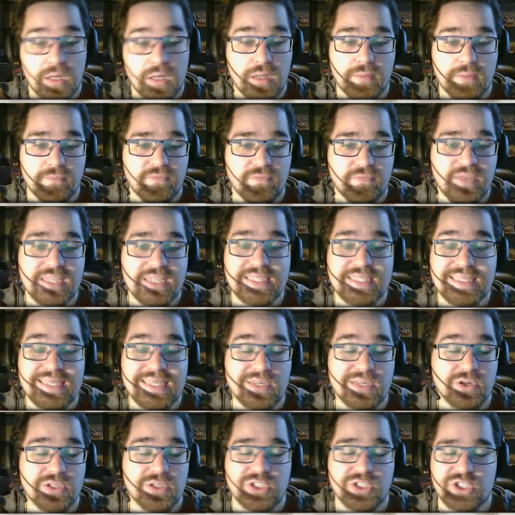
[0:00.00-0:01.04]
VS
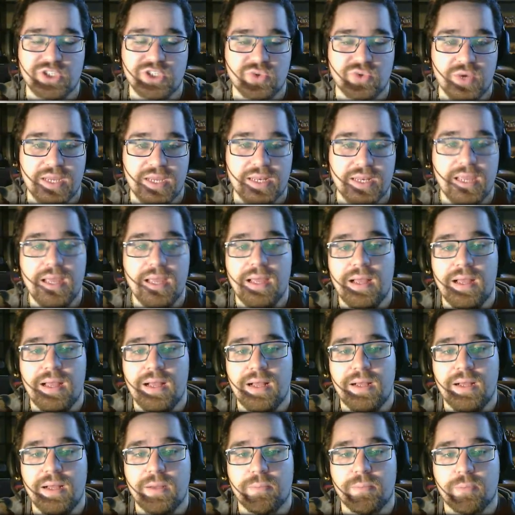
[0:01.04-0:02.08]
Seeker is just great.
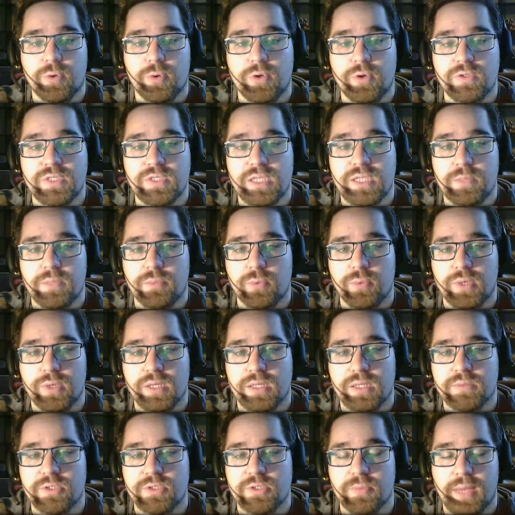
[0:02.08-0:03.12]
Pro tip when it
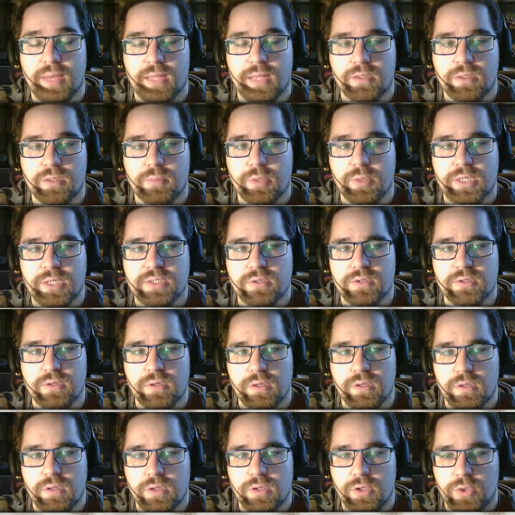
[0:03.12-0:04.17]
comes to Battle Compressor,
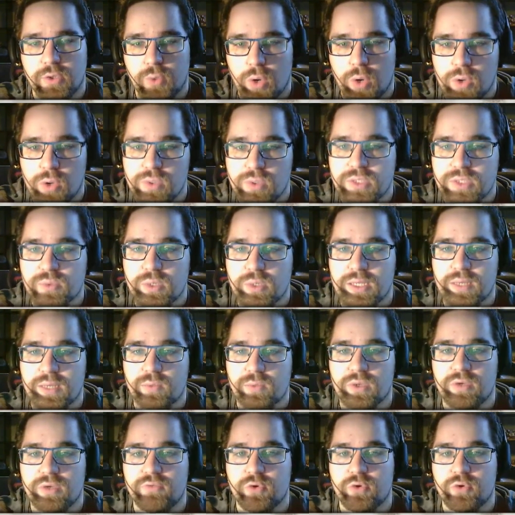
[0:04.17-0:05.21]
you always want to get
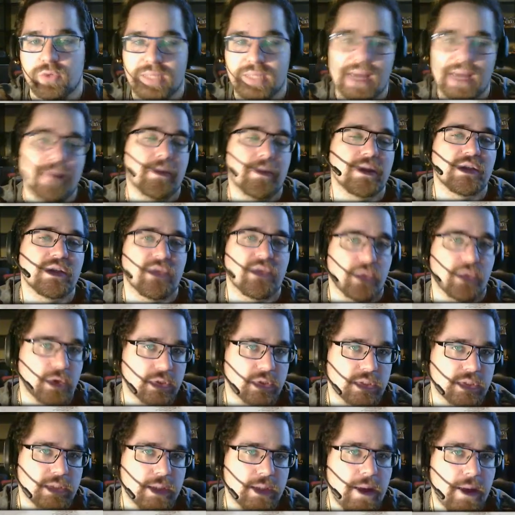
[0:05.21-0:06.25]
rid of your Lampents
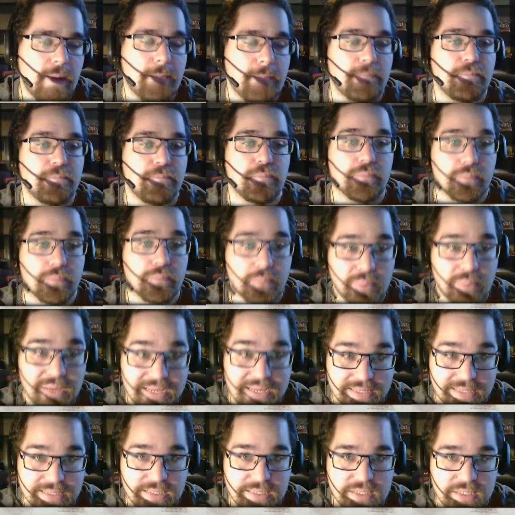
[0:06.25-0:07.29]
first.
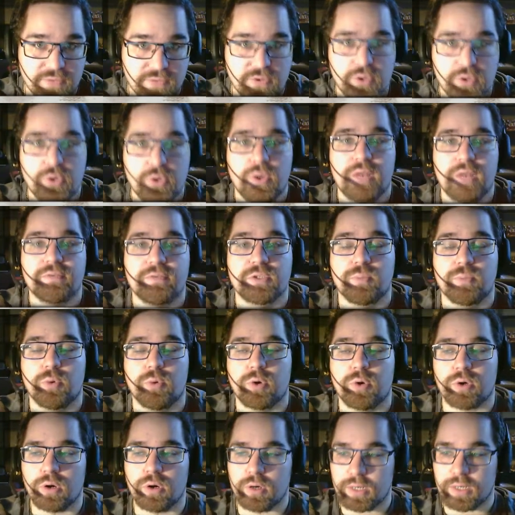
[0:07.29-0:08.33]
But if you don't have a supporter
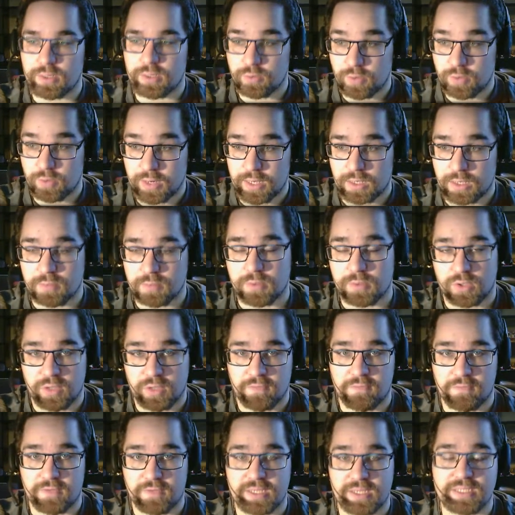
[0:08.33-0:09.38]
card in your hand, but you have
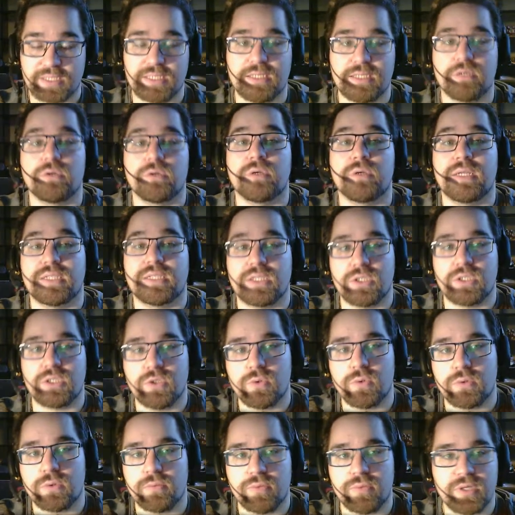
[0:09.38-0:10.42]
a VS Seeker, get
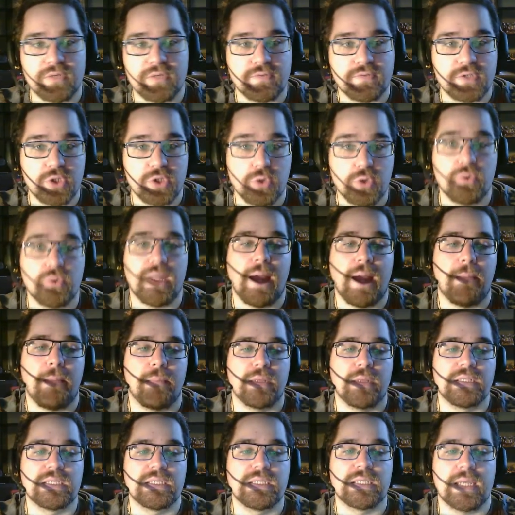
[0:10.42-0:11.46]
rid of 2
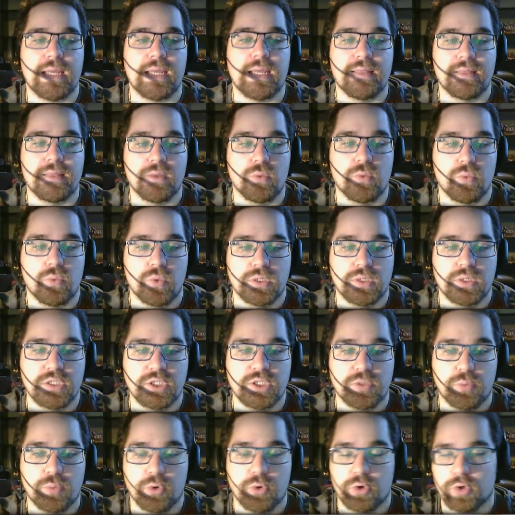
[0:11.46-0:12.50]
Lampents and then 1
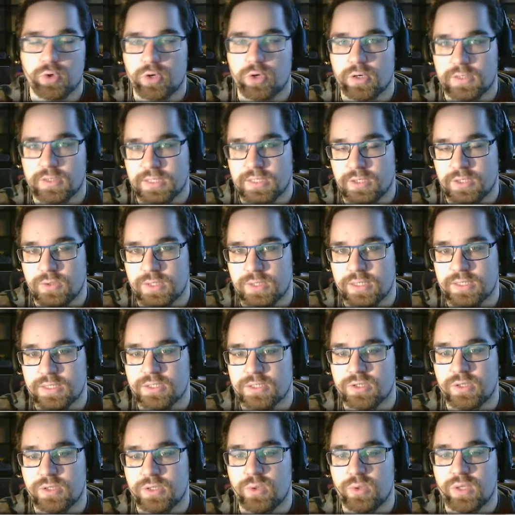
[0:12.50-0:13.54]
supporter card that you need
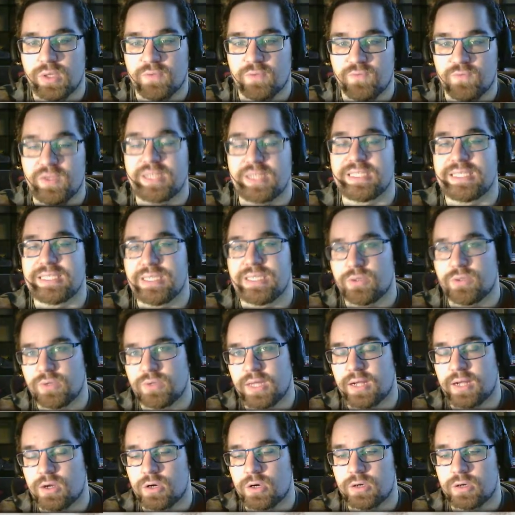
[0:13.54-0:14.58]
so that you can VS Seeker
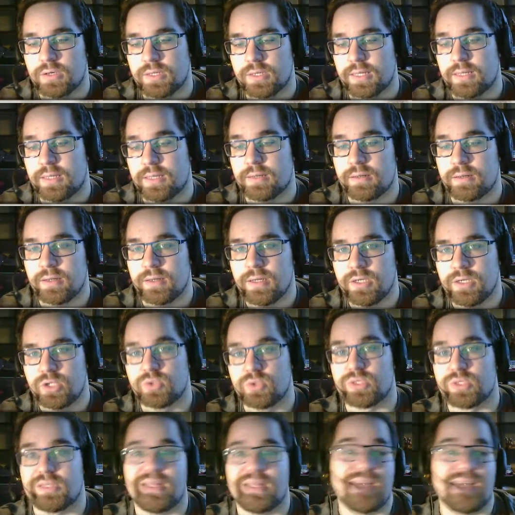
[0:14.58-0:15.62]
that card and
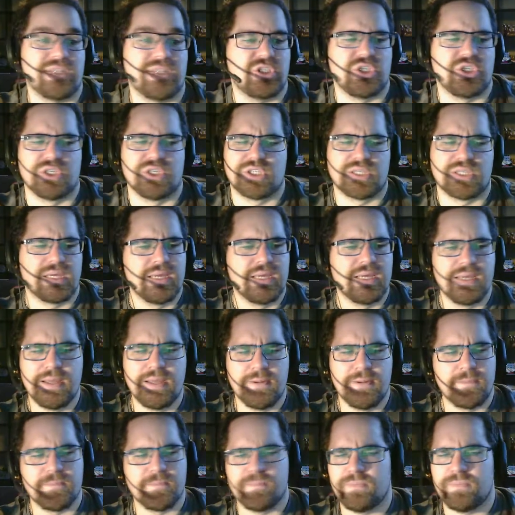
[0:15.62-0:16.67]
use it. That is just
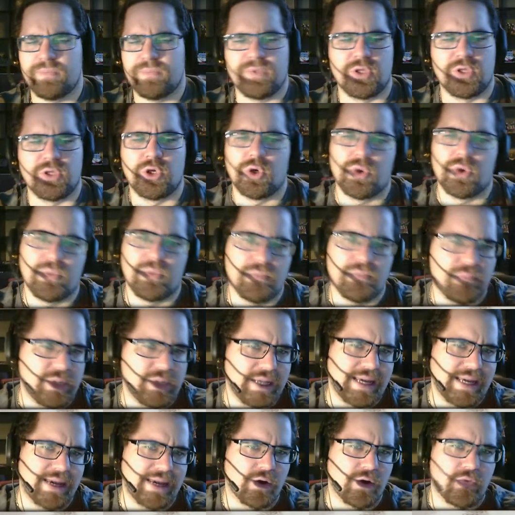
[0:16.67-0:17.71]
good
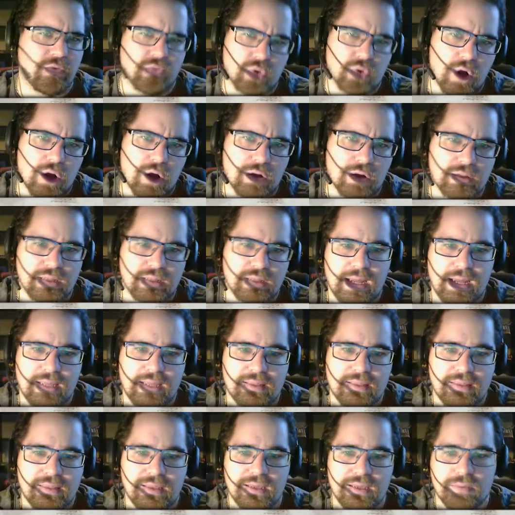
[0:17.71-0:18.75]
play overall. I
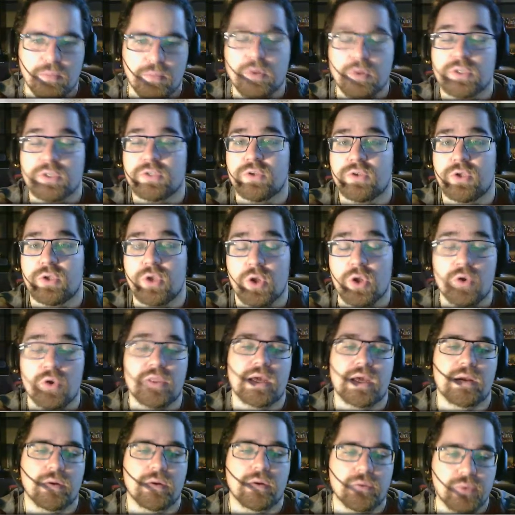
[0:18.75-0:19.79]
think most of you know
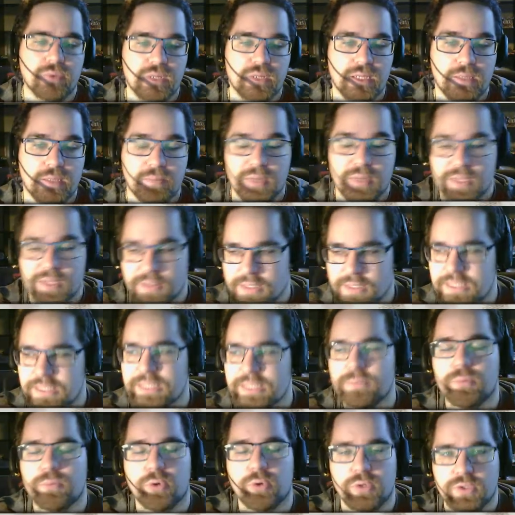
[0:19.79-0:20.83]
that already, but it's
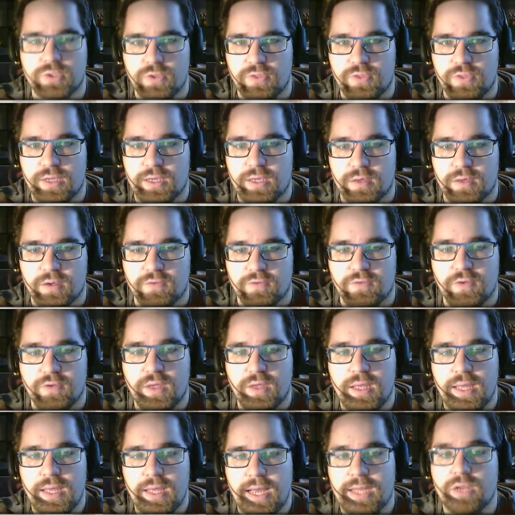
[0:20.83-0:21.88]
important to think of.
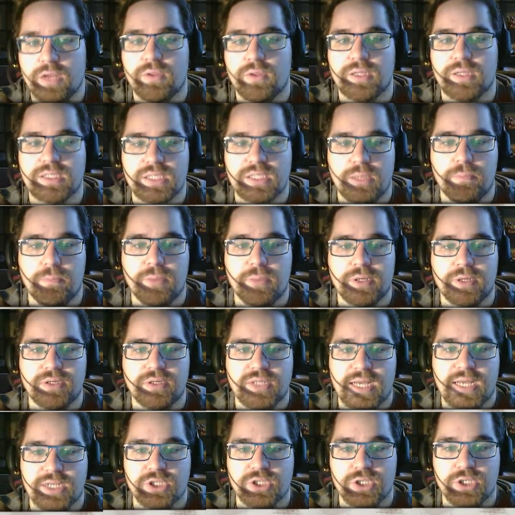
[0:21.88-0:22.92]
I know that some players
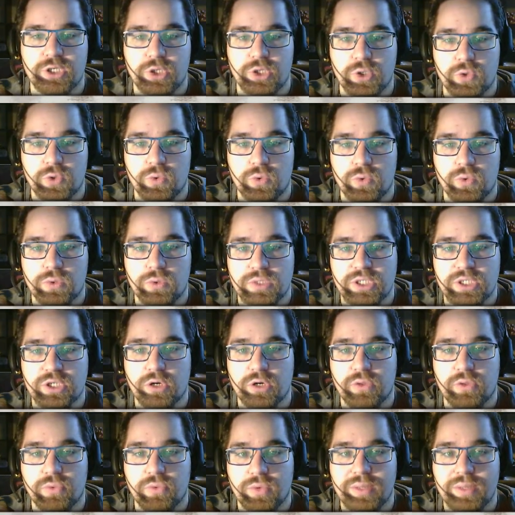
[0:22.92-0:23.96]
actually do
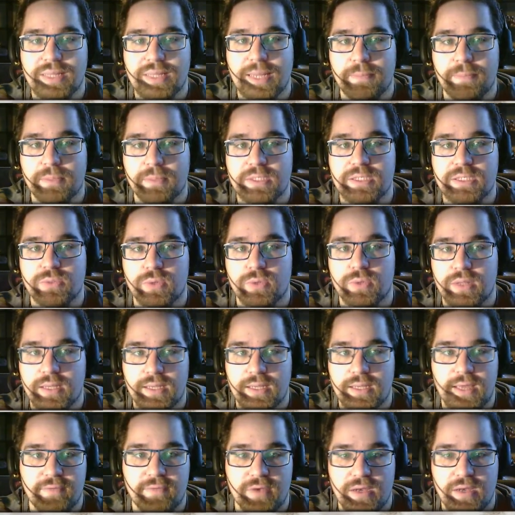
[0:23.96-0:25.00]
discard 3 Lampents when they
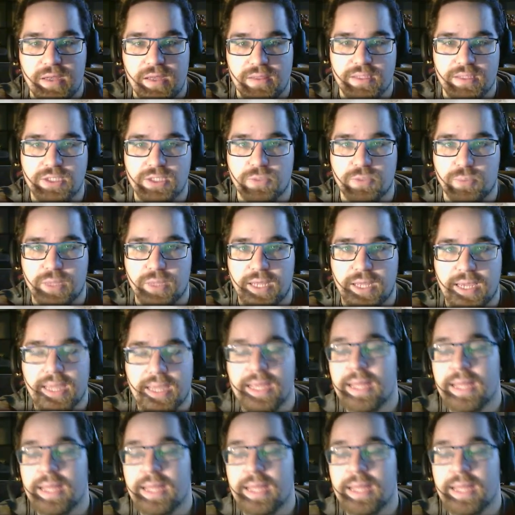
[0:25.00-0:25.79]
have nothing to play.